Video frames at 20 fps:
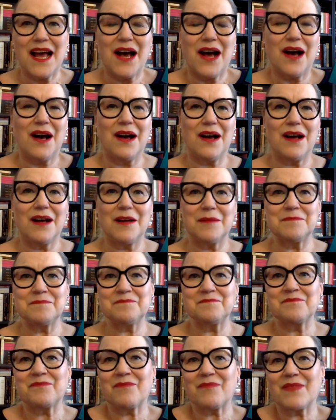um,
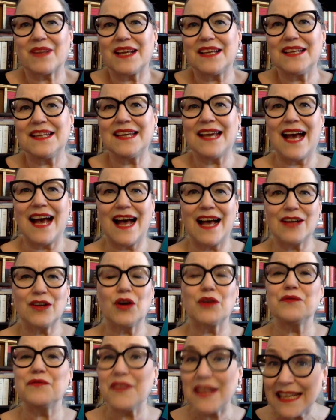yeah,
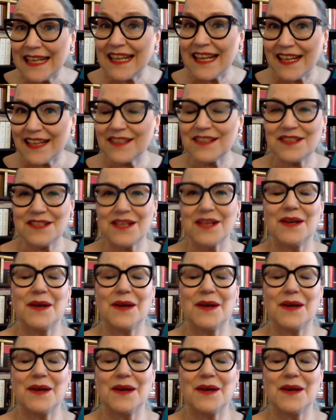convenient.